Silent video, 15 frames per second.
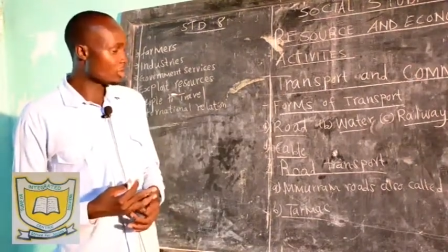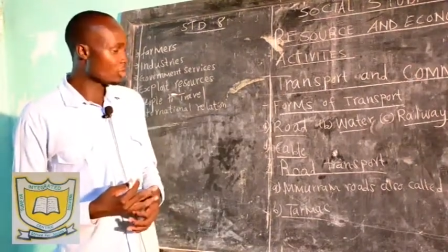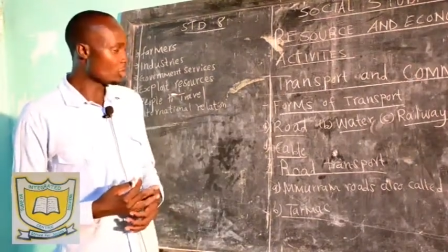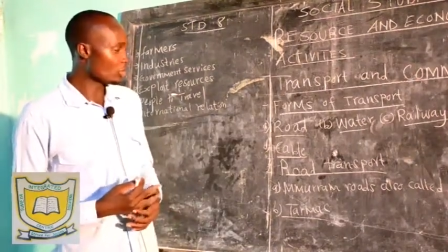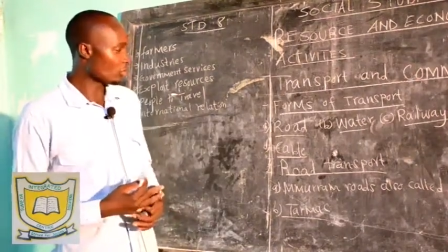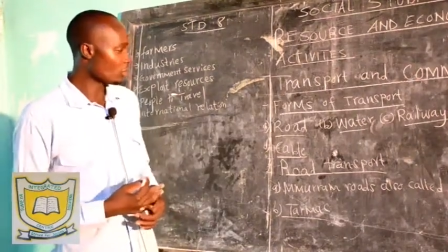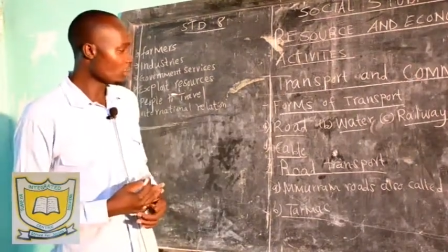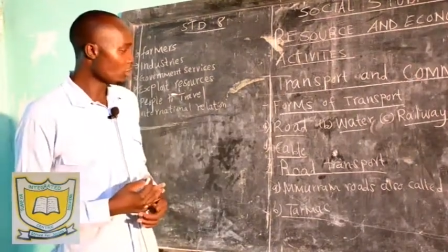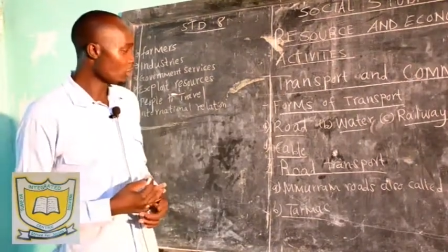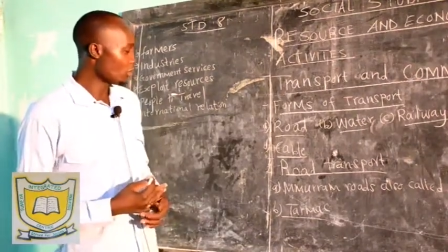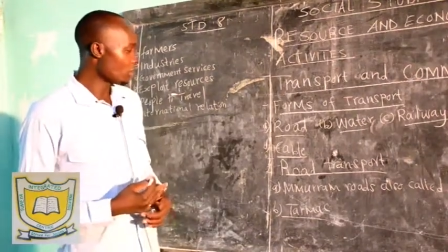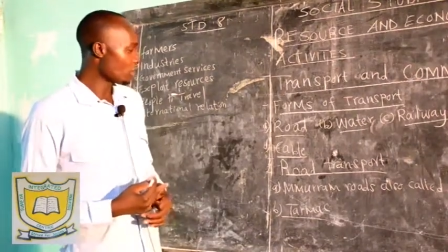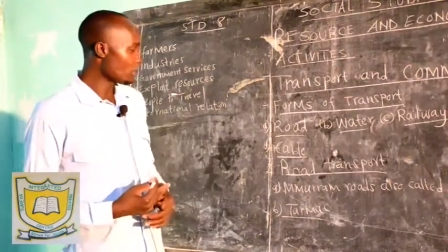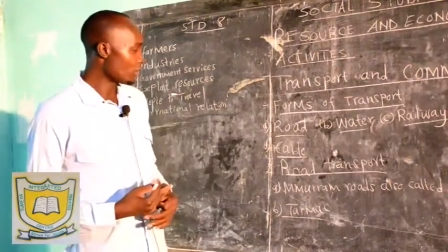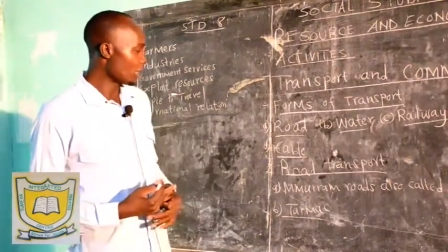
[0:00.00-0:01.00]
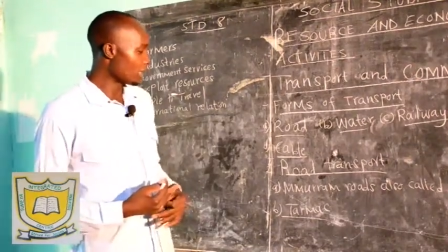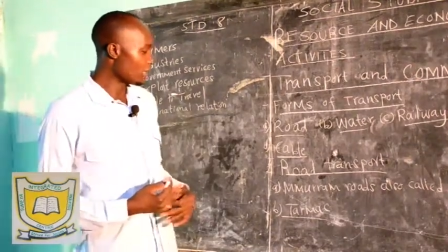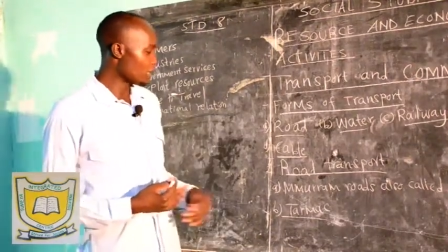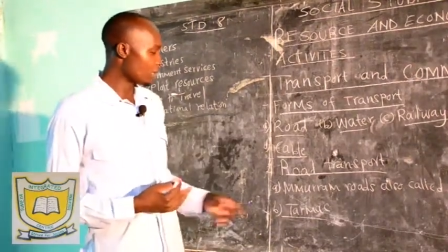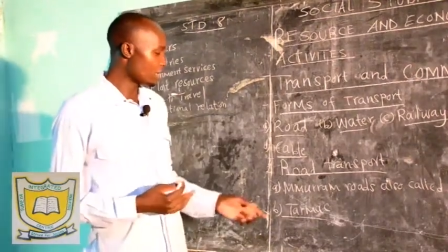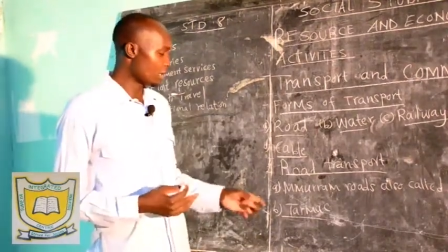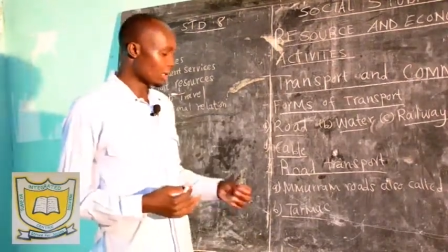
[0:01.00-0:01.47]
So that
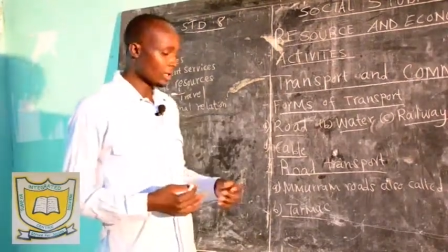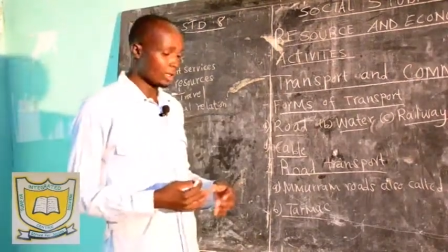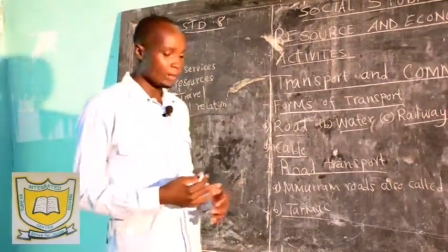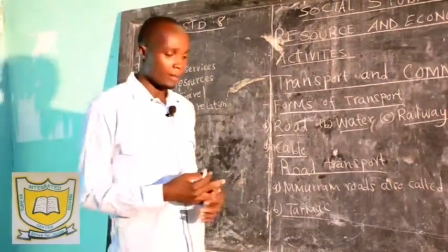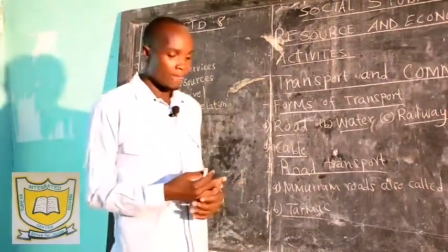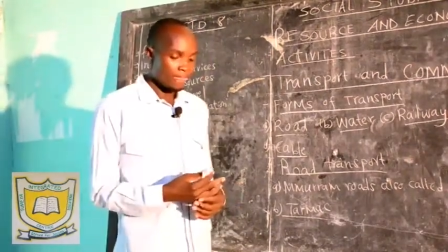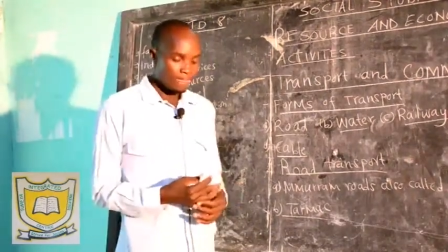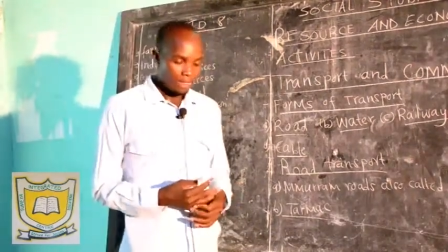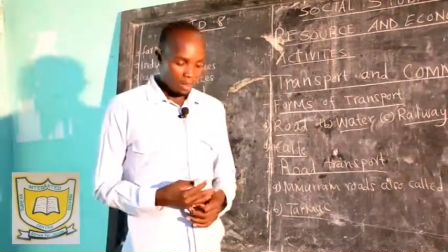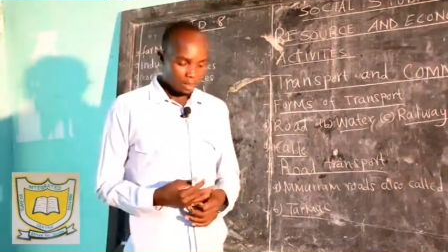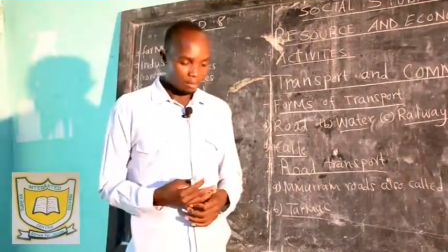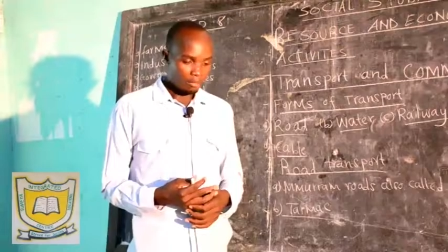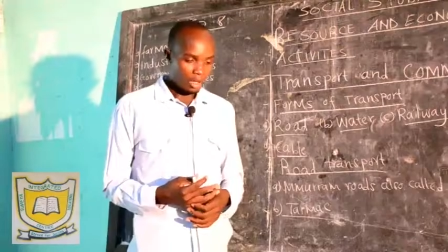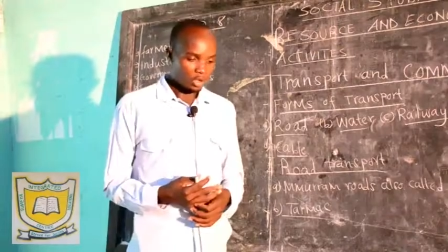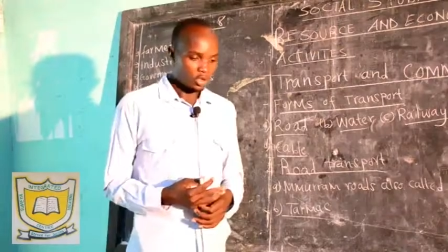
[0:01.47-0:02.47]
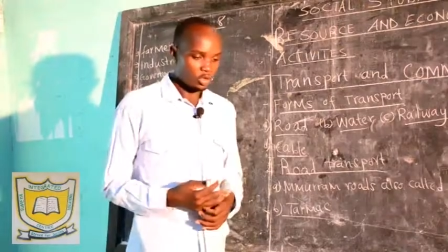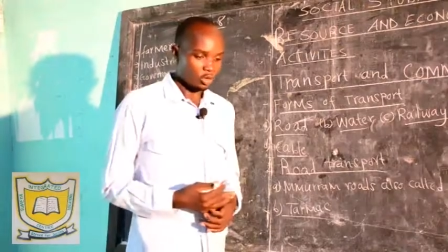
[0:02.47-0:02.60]
is about